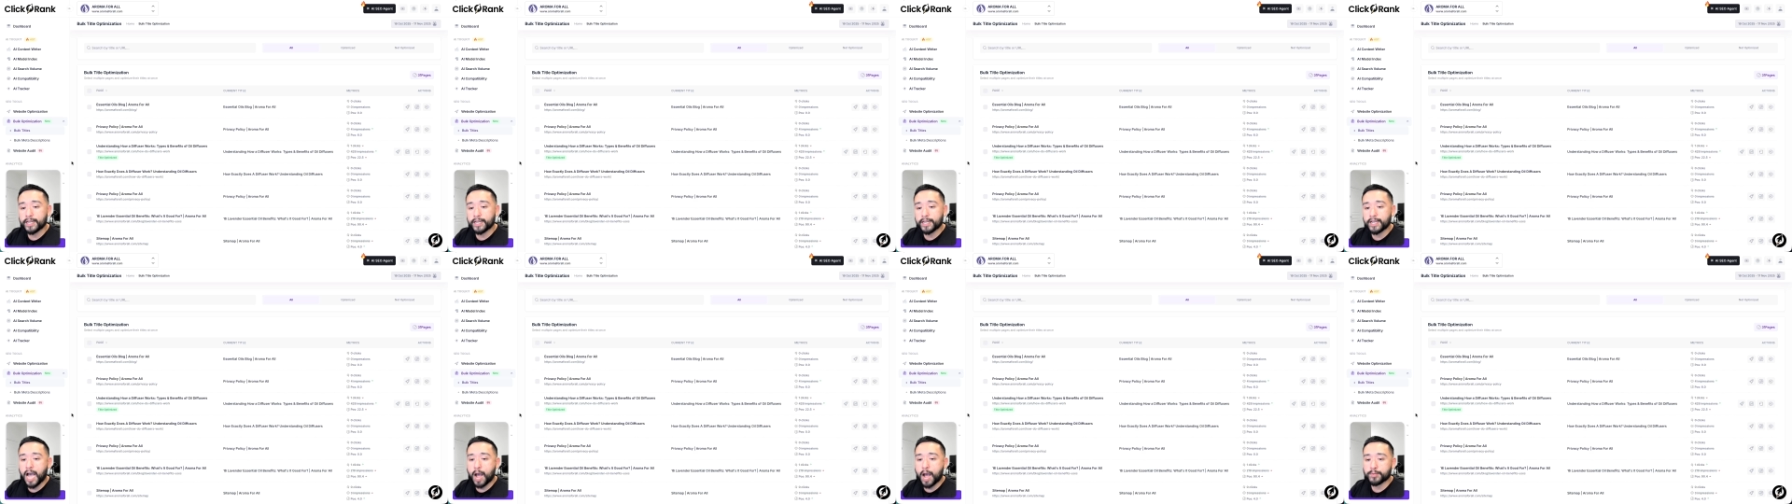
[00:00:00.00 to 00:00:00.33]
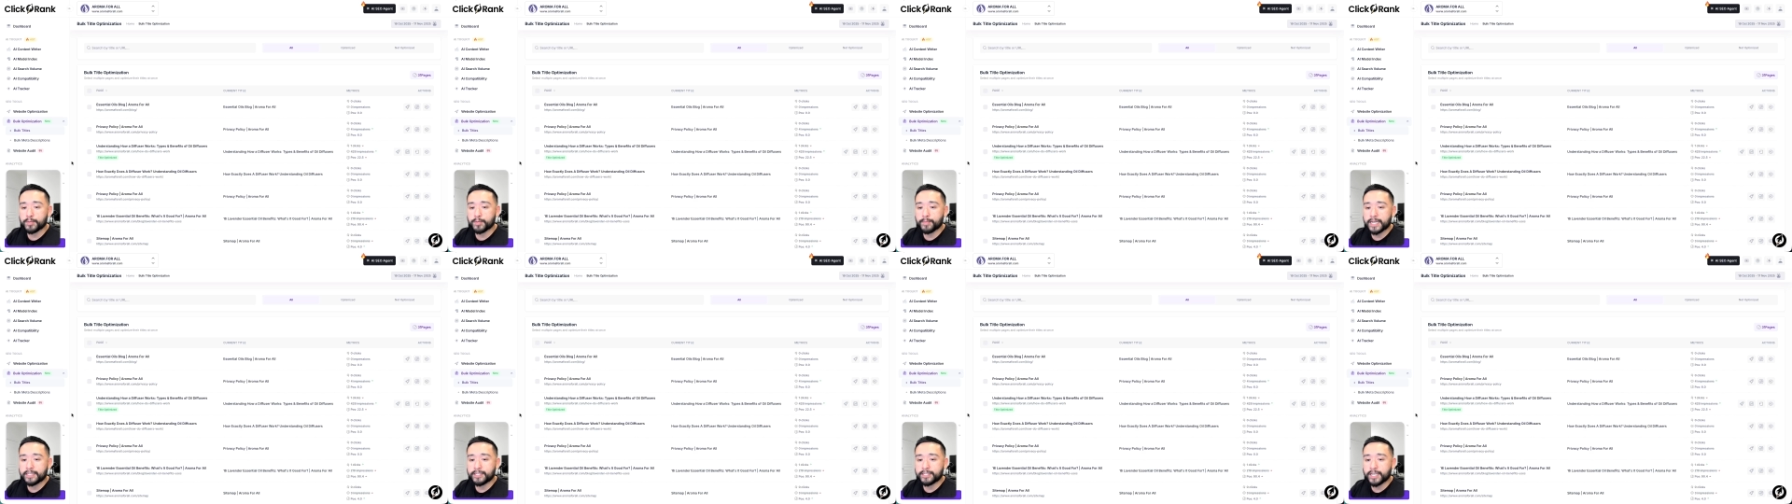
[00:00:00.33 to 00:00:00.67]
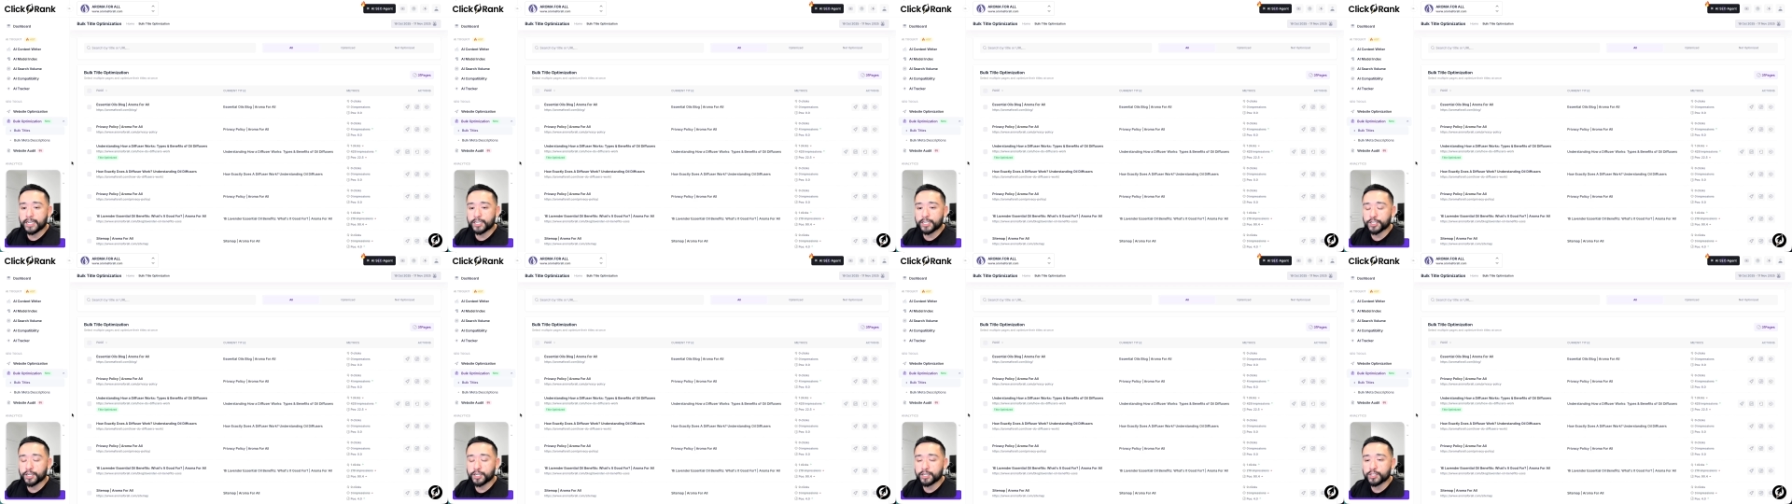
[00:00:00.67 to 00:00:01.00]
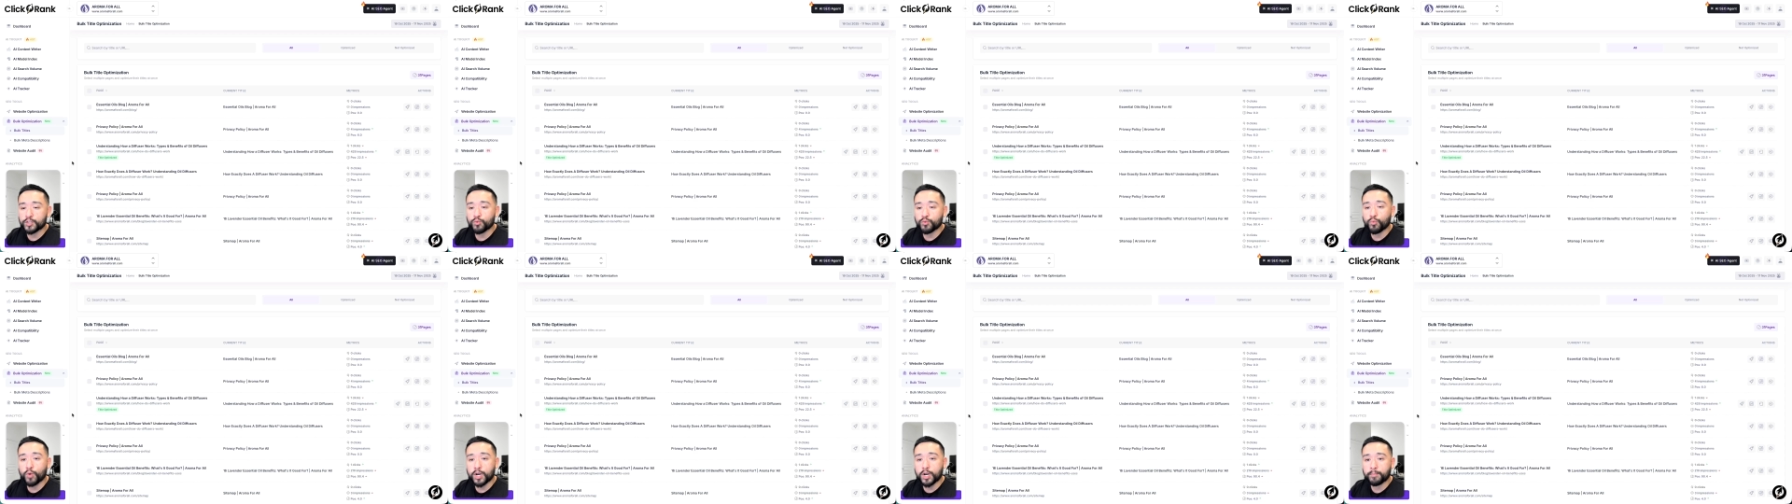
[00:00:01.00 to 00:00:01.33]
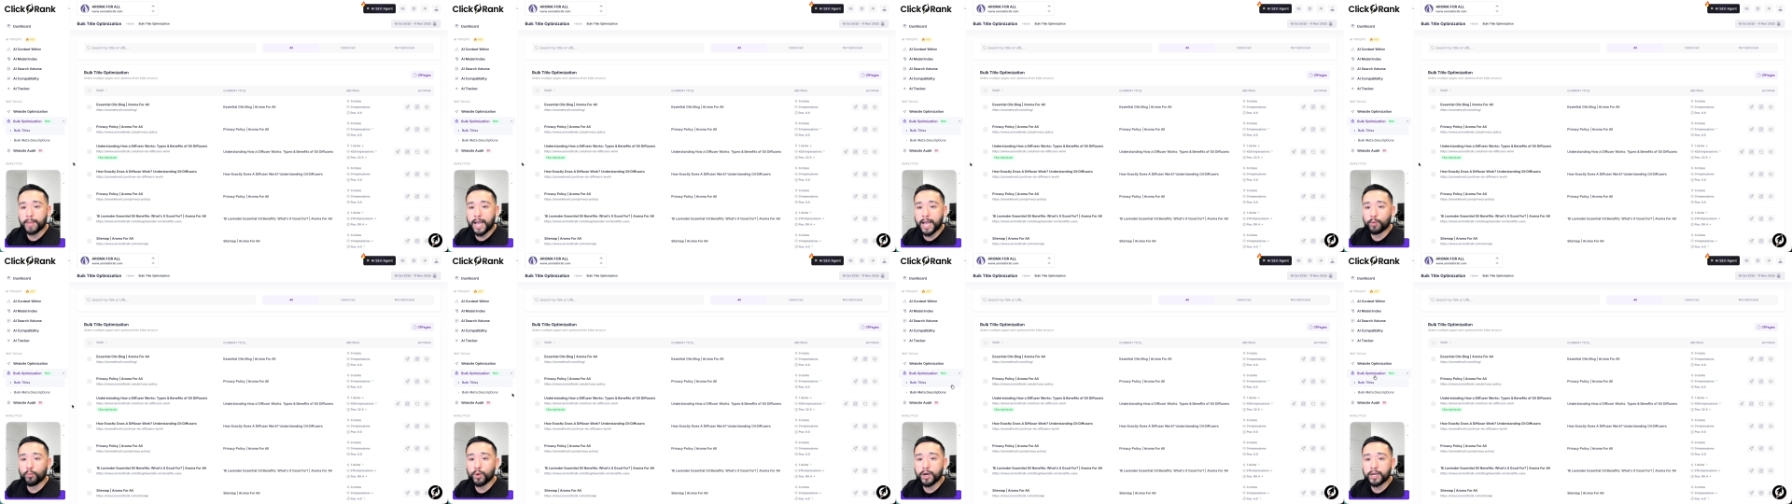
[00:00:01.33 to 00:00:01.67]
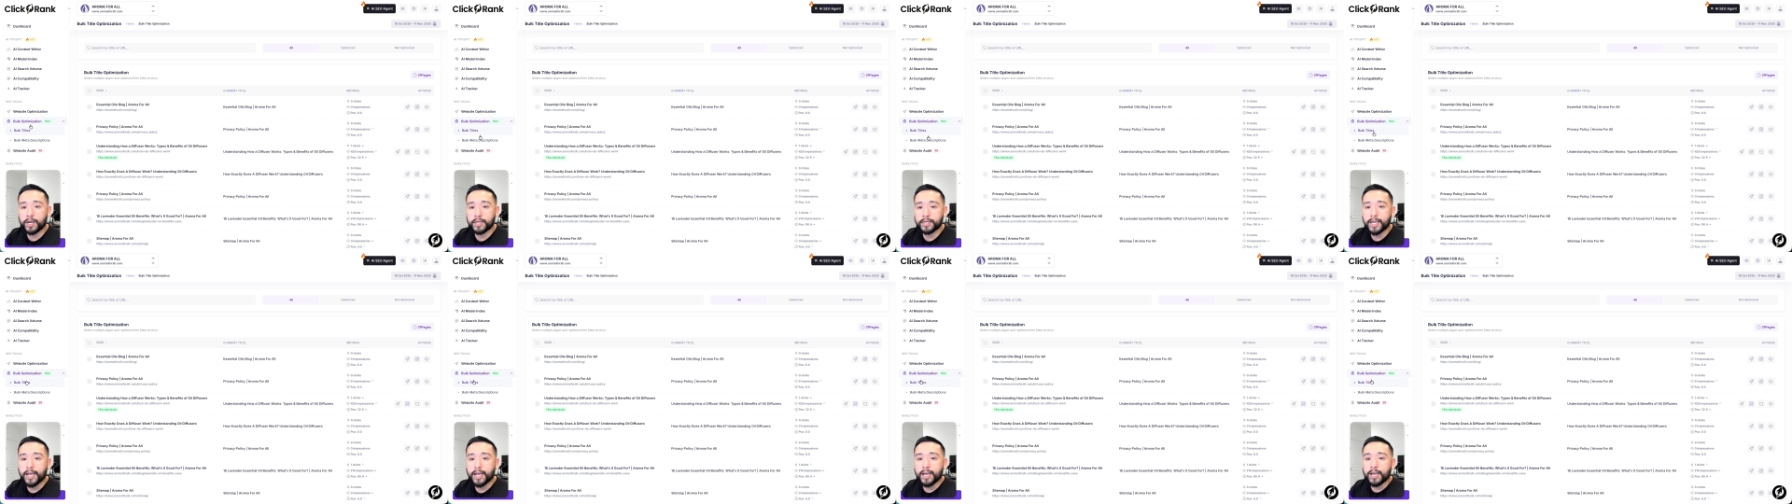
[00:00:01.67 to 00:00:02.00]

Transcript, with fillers: optimizations one by one,